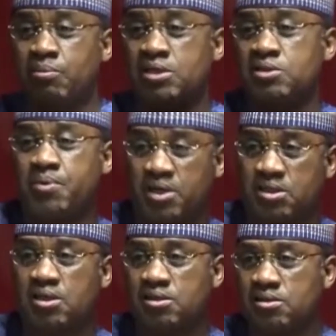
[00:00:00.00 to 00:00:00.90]
and the
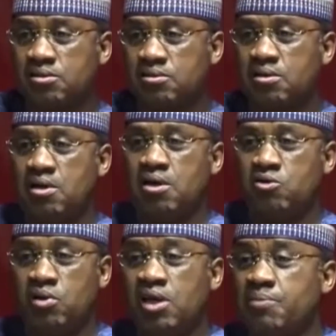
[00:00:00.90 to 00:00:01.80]
APC
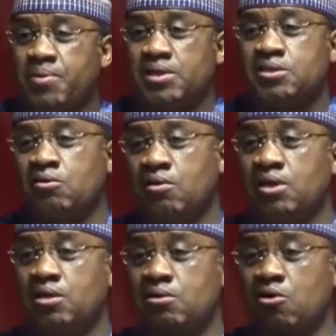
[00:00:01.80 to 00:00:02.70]
that there
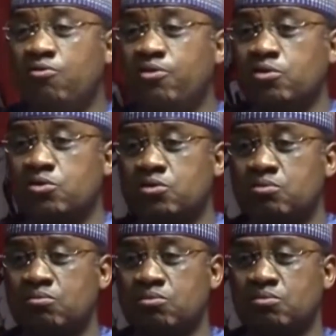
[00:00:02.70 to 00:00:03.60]
was neither
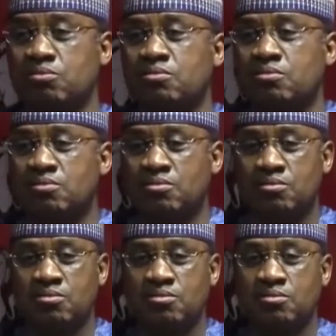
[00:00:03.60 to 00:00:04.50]
primaries
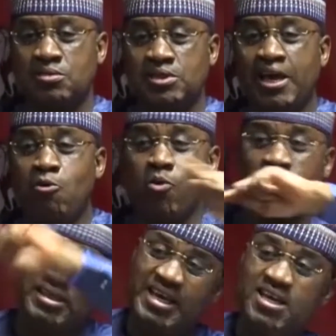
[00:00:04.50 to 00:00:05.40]
conducted in the
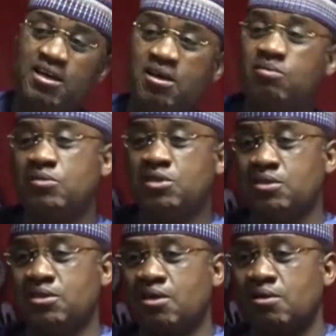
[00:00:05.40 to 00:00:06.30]
state nor
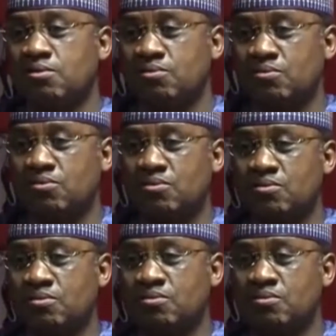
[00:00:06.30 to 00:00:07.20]
a
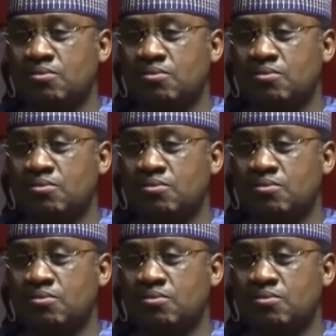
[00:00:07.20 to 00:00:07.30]
consensus